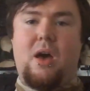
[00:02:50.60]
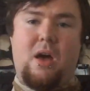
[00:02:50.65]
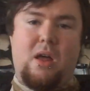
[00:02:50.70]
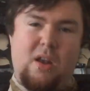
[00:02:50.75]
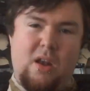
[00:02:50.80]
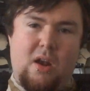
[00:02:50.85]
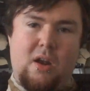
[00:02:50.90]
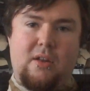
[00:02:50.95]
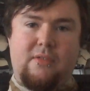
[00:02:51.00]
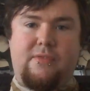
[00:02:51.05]

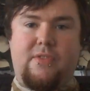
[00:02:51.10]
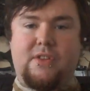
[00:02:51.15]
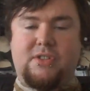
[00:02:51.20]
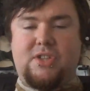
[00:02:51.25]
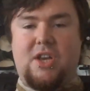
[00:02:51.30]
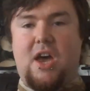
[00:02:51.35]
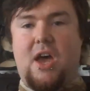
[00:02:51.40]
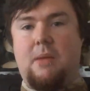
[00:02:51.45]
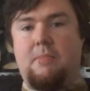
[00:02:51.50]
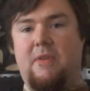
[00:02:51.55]
A lot of the
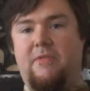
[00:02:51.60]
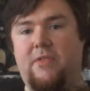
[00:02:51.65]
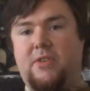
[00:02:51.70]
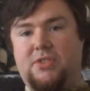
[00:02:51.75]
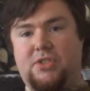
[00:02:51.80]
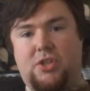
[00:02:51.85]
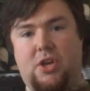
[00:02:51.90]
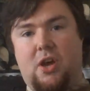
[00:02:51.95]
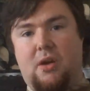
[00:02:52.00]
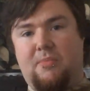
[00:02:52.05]
time, if
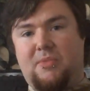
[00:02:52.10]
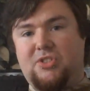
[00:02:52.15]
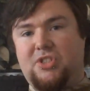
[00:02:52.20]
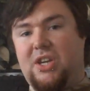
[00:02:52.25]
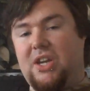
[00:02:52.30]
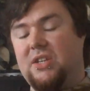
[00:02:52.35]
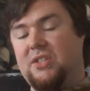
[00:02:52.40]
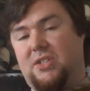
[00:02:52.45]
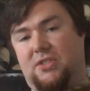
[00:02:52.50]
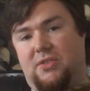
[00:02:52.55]
you're
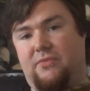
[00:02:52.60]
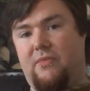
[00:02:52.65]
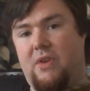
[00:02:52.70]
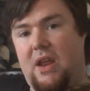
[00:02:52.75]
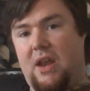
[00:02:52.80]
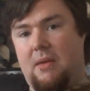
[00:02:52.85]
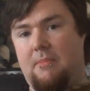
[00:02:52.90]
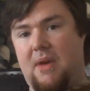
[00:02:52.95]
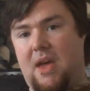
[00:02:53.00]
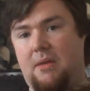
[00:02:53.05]
skirmishing, it doesn't
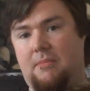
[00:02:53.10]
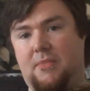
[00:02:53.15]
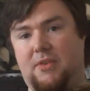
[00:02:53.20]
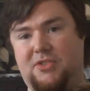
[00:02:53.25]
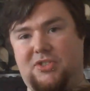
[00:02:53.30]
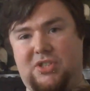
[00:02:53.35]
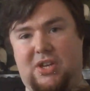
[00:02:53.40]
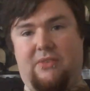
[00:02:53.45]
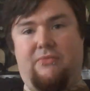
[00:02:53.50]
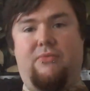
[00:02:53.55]
really make
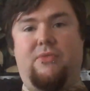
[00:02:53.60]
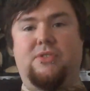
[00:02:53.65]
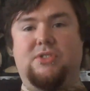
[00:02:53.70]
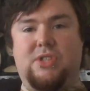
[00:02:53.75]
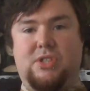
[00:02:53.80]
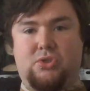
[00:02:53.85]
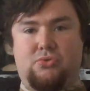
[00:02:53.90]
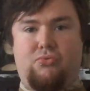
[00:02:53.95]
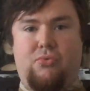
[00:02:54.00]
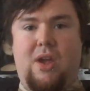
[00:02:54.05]
much
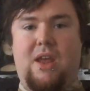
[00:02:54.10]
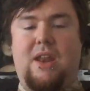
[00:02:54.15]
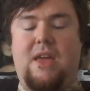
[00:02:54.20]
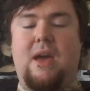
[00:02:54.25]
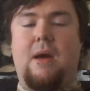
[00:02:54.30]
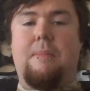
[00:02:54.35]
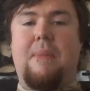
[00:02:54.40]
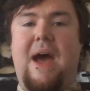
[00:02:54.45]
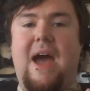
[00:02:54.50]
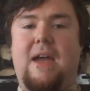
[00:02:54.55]
difference. It's
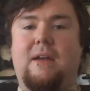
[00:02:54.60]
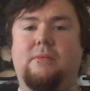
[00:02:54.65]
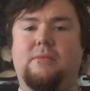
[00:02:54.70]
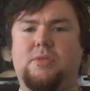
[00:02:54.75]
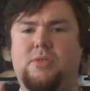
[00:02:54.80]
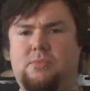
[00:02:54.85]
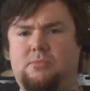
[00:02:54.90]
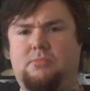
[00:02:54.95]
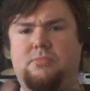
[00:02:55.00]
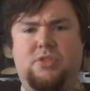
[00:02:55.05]
really
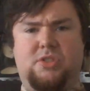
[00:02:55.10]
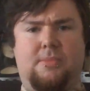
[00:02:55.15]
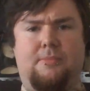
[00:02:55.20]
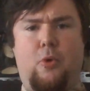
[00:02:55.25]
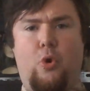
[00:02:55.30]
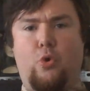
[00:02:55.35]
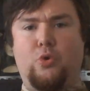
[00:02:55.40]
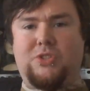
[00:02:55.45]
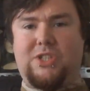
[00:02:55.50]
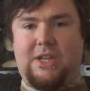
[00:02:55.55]
about
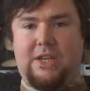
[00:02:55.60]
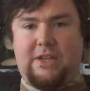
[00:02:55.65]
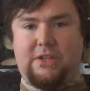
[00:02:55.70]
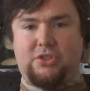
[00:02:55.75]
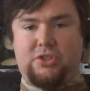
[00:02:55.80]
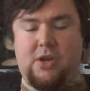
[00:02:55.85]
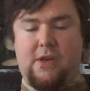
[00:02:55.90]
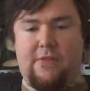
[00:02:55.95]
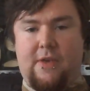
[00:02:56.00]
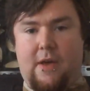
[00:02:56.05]
supporting
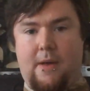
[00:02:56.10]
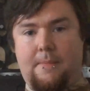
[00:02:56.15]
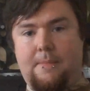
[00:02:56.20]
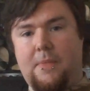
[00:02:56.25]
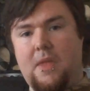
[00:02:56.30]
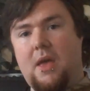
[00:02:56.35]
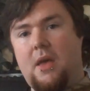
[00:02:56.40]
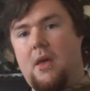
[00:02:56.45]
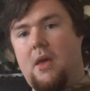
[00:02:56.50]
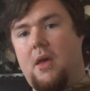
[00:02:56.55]
each other.
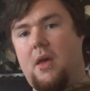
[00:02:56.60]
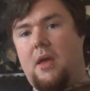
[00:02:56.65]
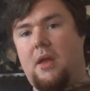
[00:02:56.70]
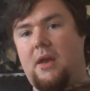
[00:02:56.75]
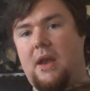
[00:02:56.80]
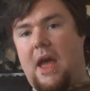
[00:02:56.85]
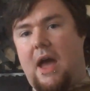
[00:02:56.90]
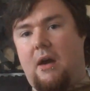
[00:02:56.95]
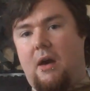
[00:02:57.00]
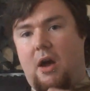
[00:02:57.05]

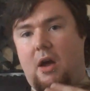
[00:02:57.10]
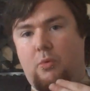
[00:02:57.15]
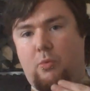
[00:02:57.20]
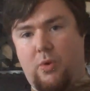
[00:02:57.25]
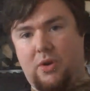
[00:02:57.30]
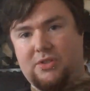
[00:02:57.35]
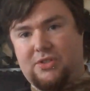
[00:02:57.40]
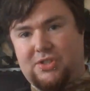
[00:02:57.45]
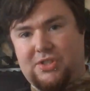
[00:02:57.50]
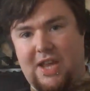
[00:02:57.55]
Now, I
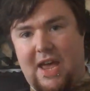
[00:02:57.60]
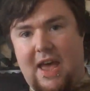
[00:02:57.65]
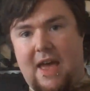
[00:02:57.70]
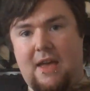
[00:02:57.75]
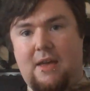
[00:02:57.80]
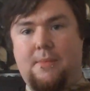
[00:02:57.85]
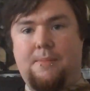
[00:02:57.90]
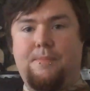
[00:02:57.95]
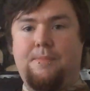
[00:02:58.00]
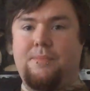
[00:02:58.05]
would
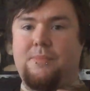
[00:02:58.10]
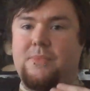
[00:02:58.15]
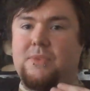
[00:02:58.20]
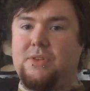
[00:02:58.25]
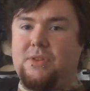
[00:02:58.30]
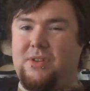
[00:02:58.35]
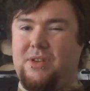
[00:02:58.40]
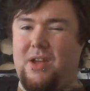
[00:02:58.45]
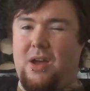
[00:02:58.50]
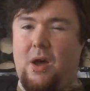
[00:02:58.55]
say
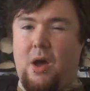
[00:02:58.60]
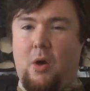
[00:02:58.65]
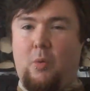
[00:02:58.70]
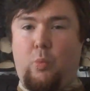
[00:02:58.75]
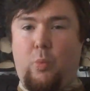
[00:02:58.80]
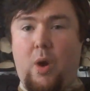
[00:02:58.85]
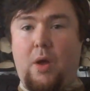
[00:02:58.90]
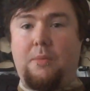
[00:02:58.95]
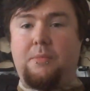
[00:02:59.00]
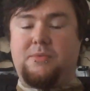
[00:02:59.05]

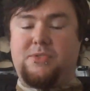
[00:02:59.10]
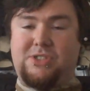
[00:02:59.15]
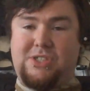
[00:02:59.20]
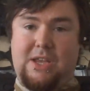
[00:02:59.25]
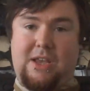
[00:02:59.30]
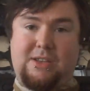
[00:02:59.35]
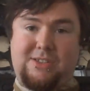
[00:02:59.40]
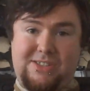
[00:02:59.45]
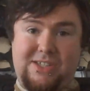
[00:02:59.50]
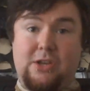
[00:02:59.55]

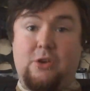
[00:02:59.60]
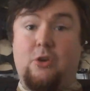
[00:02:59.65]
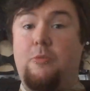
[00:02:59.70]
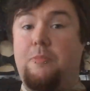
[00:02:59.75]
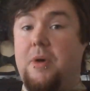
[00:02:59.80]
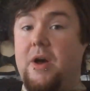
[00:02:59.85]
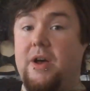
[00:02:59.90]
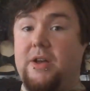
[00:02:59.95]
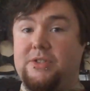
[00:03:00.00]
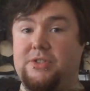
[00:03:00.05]
a
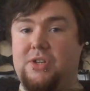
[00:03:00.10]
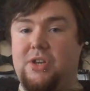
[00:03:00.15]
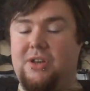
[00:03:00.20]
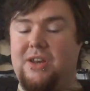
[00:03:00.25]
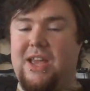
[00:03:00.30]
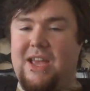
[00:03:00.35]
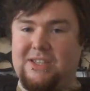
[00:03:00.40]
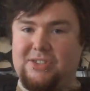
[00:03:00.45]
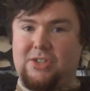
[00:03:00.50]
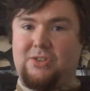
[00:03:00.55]
single
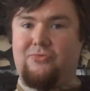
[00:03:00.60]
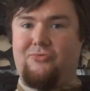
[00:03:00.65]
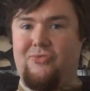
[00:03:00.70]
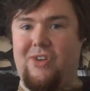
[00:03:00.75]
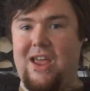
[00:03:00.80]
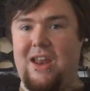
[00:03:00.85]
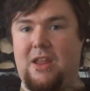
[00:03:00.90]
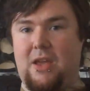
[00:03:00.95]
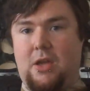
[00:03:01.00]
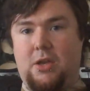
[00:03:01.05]
person isn't
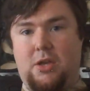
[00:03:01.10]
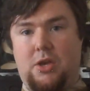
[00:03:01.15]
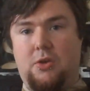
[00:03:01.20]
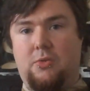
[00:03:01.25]
really a